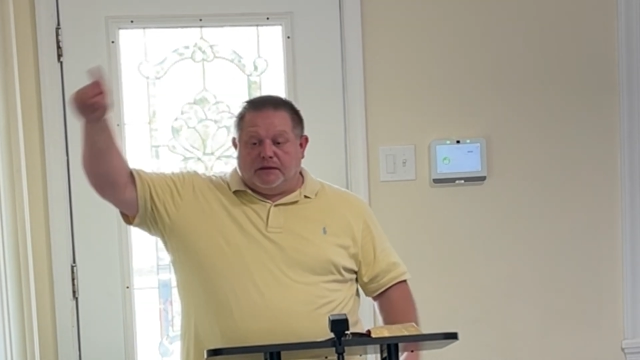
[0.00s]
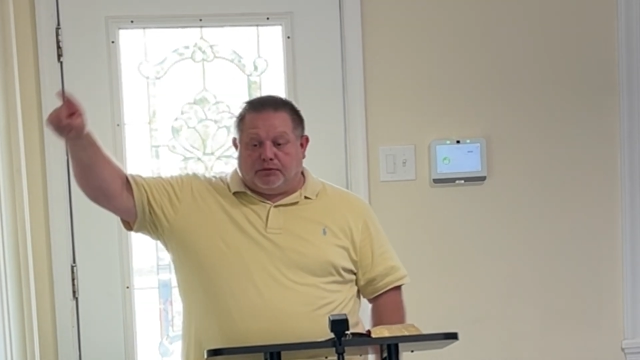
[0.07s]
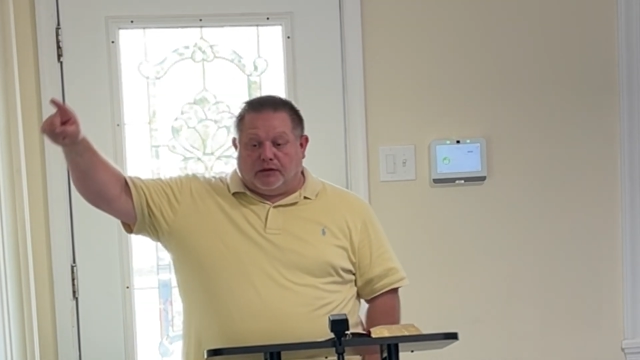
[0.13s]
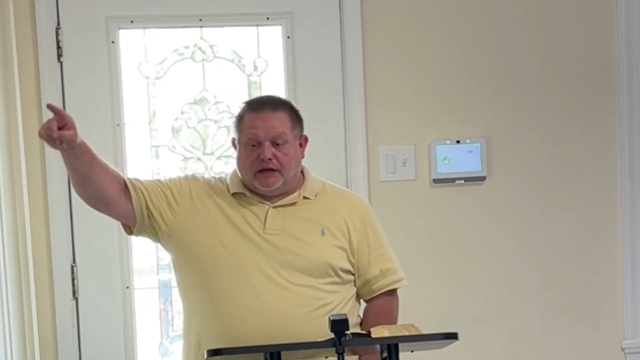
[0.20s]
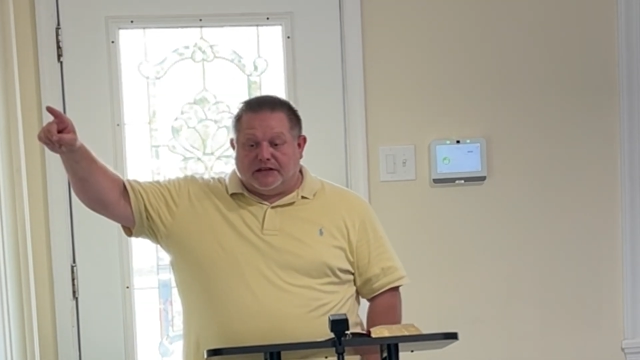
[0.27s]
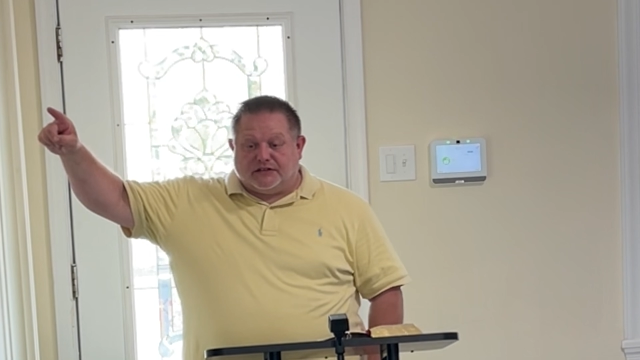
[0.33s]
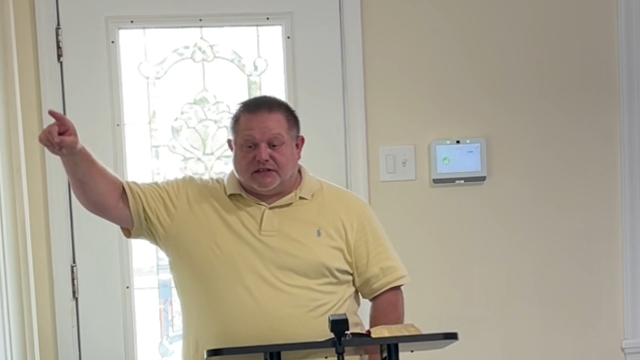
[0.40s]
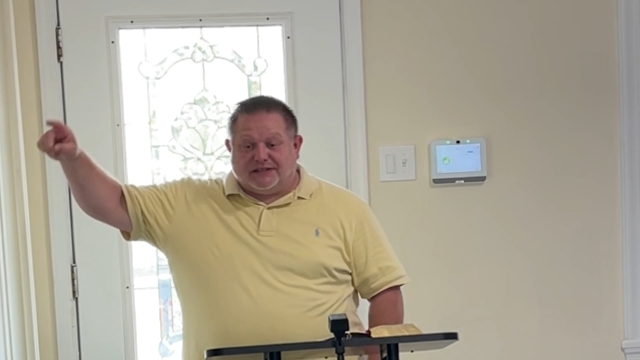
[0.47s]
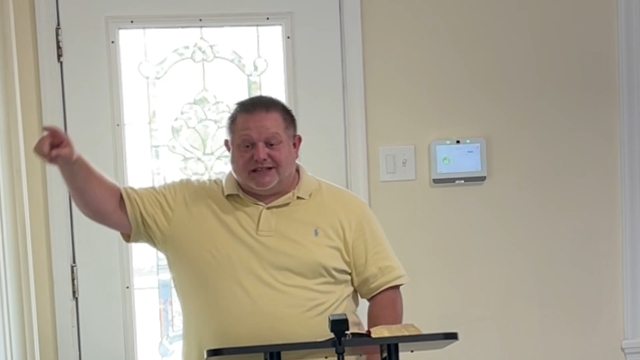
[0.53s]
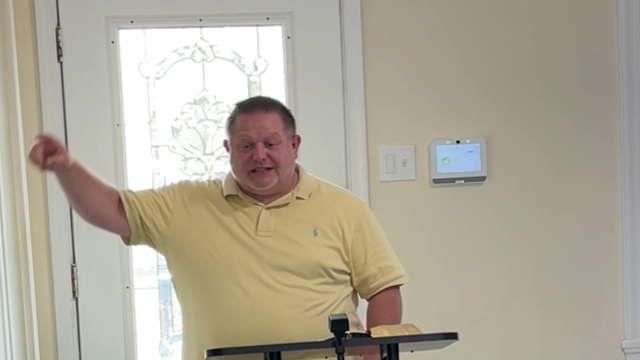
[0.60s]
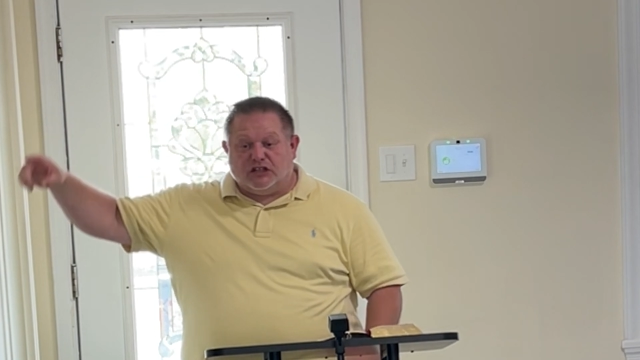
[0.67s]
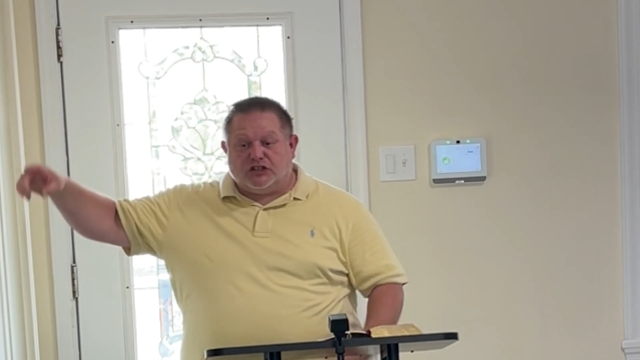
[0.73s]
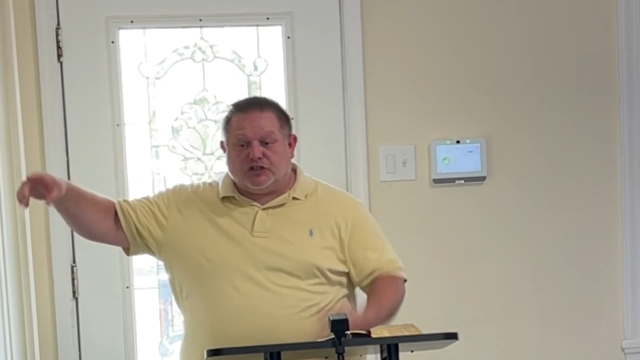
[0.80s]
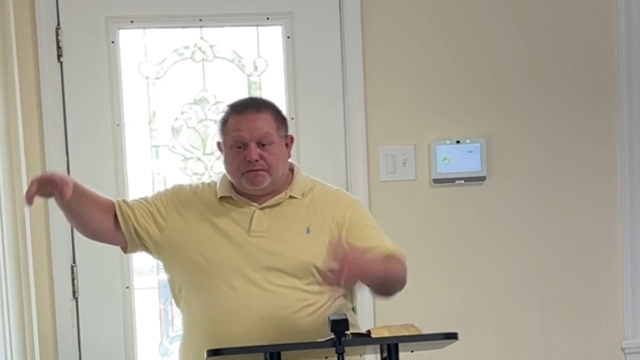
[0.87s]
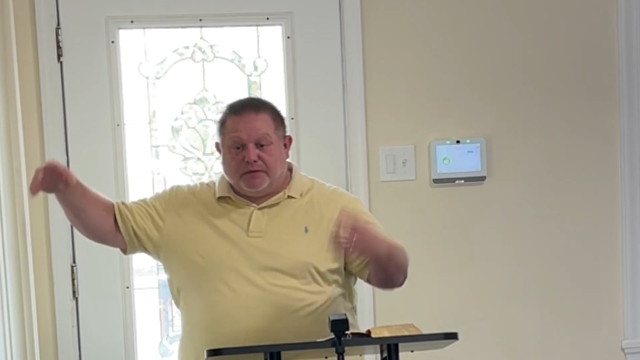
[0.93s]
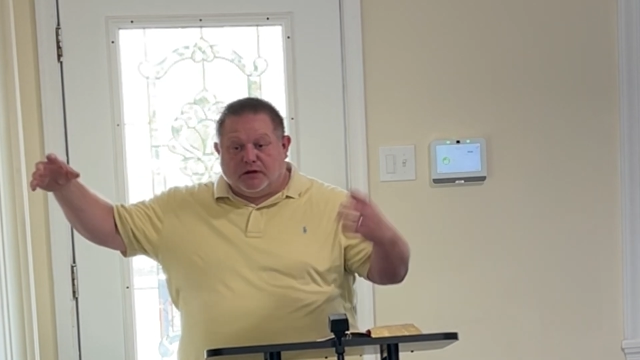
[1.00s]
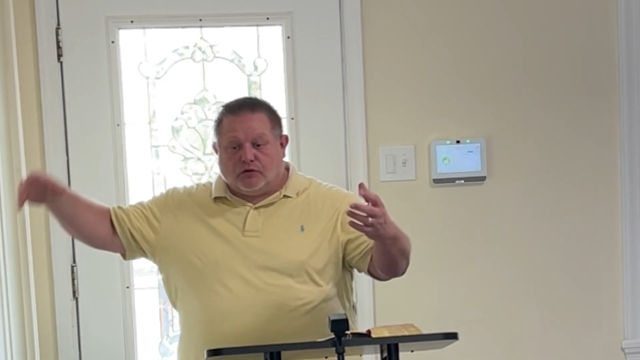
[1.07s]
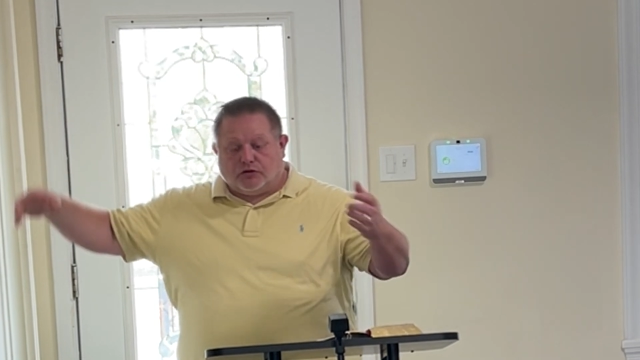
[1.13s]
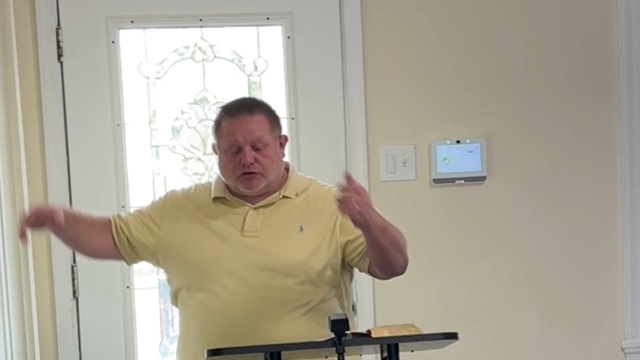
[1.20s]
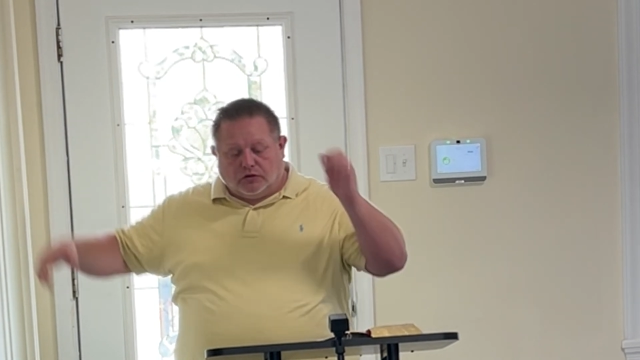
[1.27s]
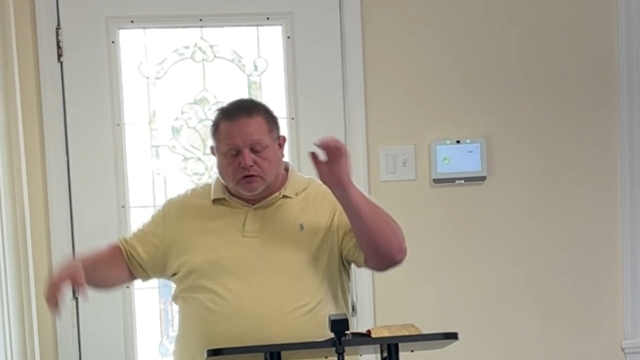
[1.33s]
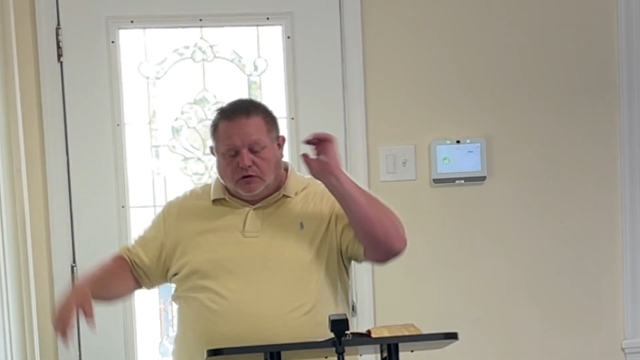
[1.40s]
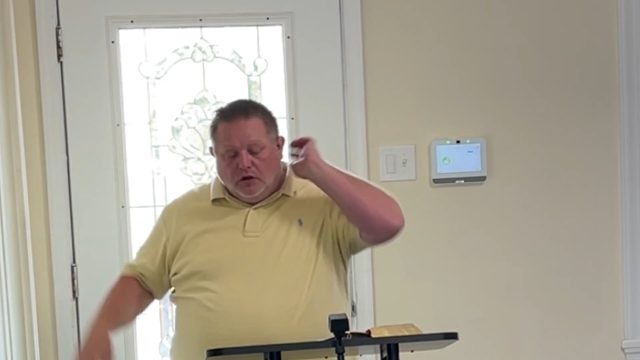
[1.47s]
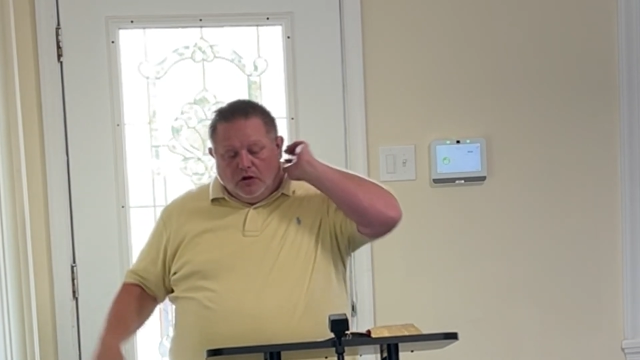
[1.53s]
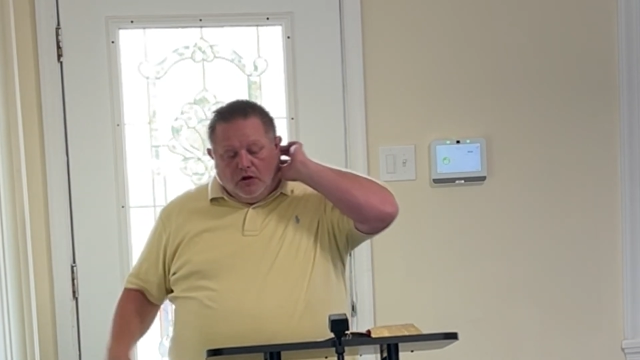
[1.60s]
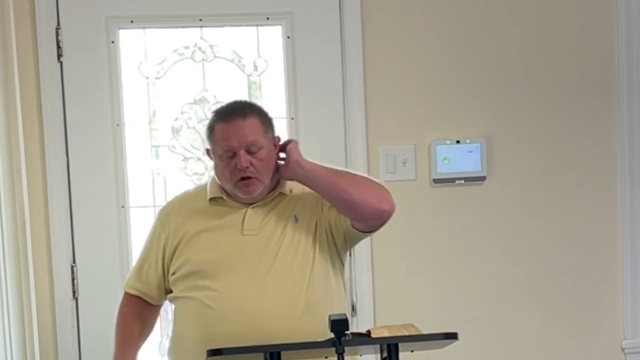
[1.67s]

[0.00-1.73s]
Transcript: places, in the spiritual